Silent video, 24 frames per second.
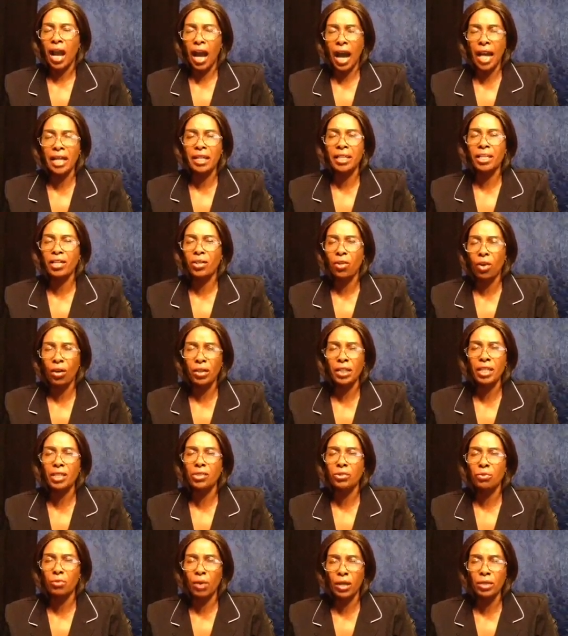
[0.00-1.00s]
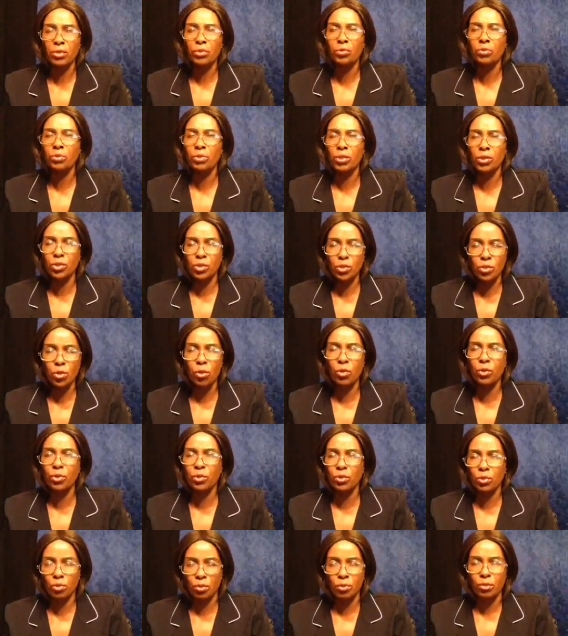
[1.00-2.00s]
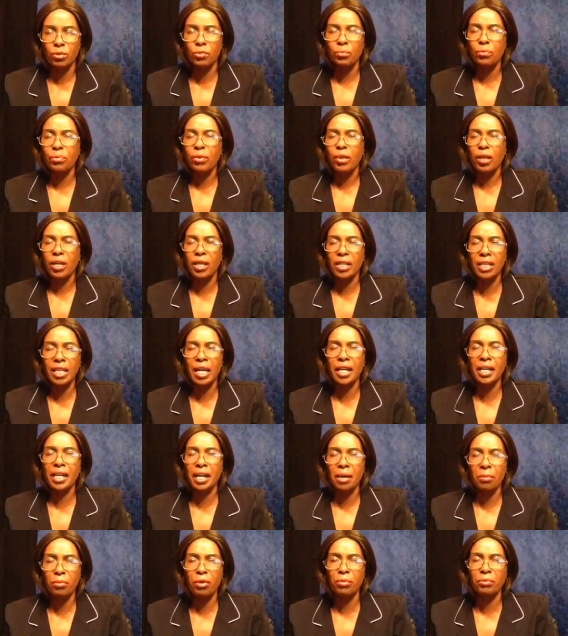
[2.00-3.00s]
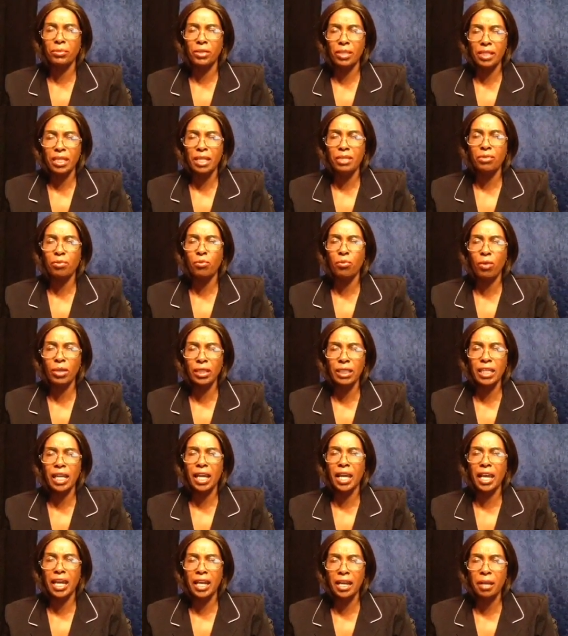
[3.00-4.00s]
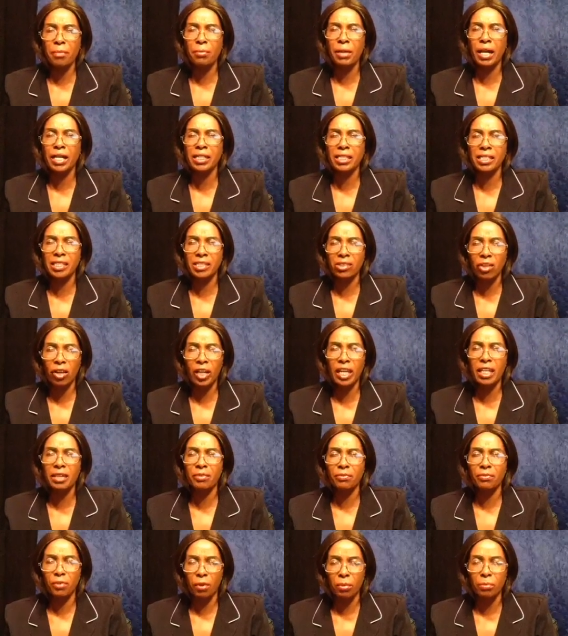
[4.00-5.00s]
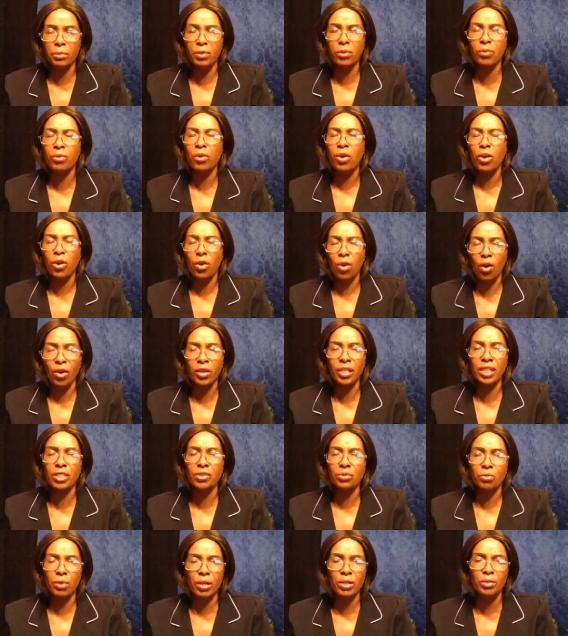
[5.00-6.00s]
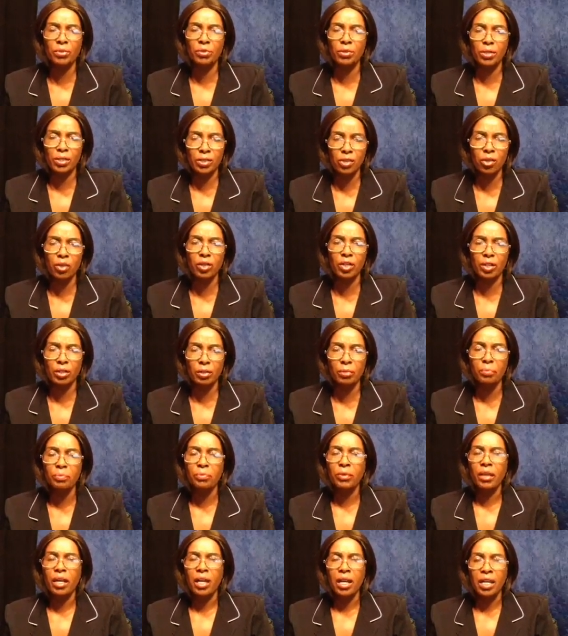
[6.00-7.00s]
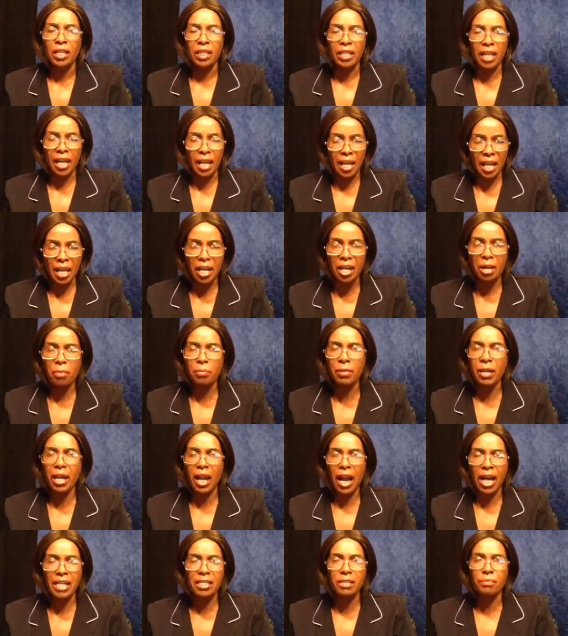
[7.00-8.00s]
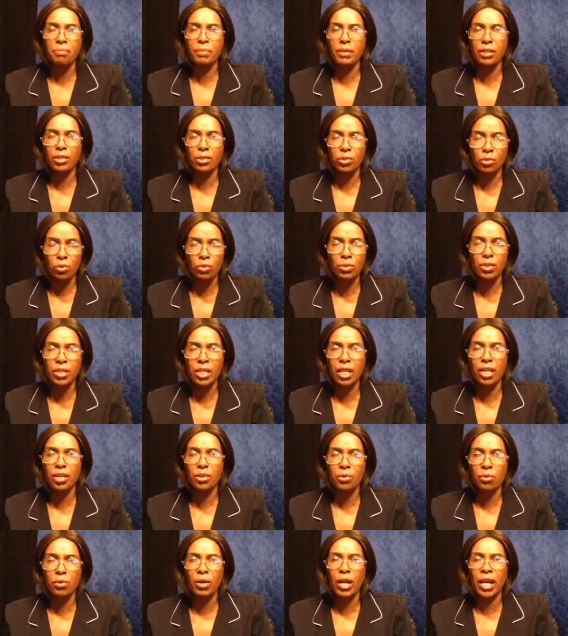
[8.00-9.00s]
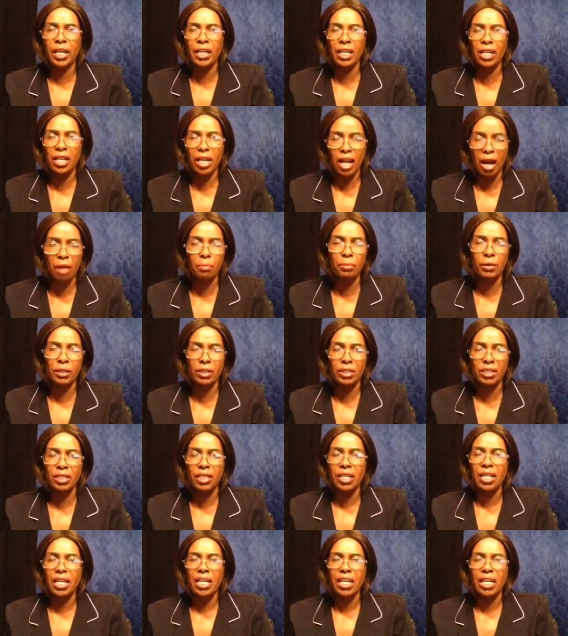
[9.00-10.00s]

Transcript: and God is going to restore you in the name of Jesus. What the enemy has stolen from you, God is going to restore you. The enemy has been using you like garbage,